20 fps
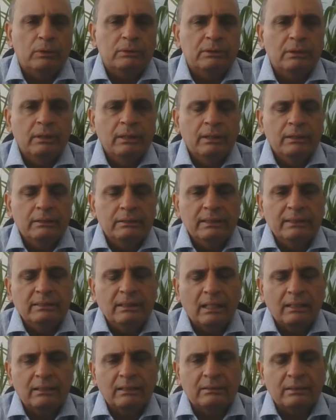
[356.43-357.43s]
these are the
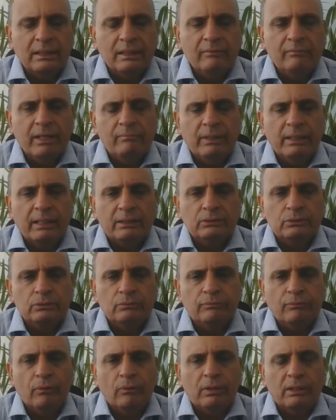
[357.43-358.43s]
three where the
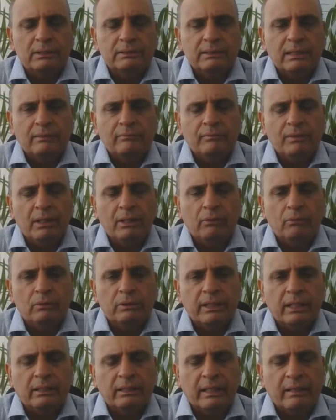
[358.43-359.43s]
government has to focus, and
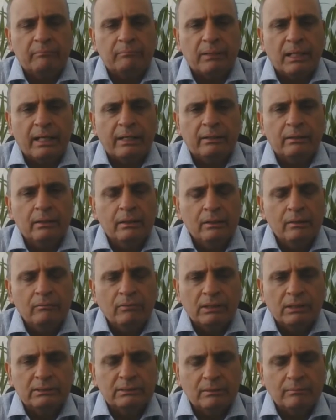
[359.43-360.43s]
we'll know their game
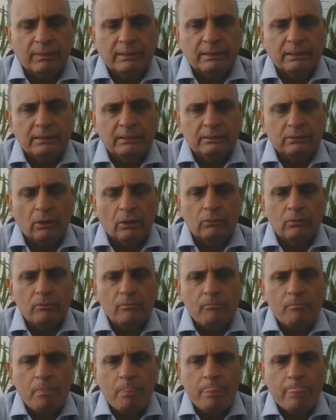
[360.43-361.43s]
plan once the budget
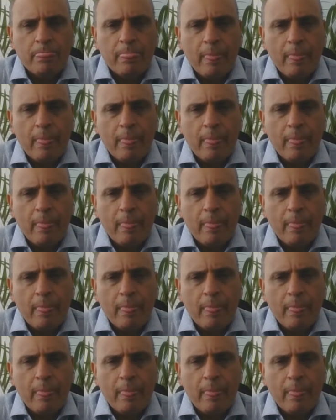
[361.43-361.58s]
is out.